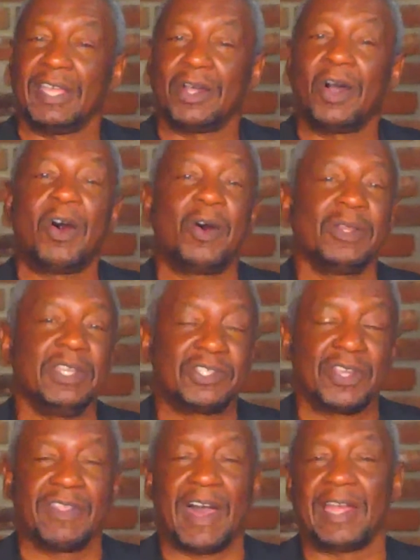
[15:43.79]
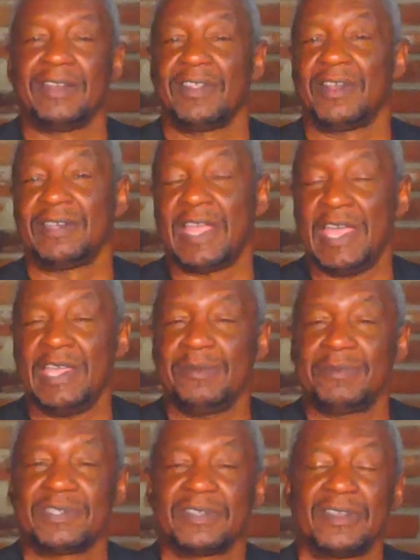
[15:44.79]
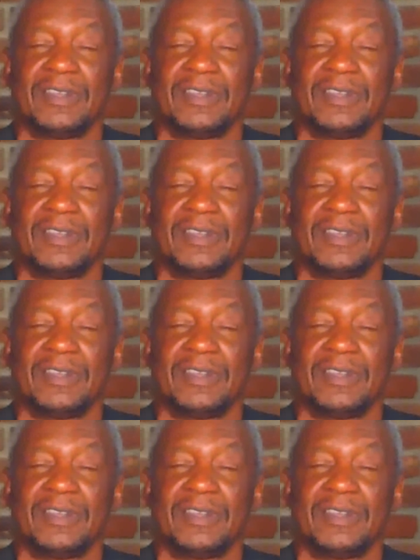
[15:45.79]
call each other out of their names,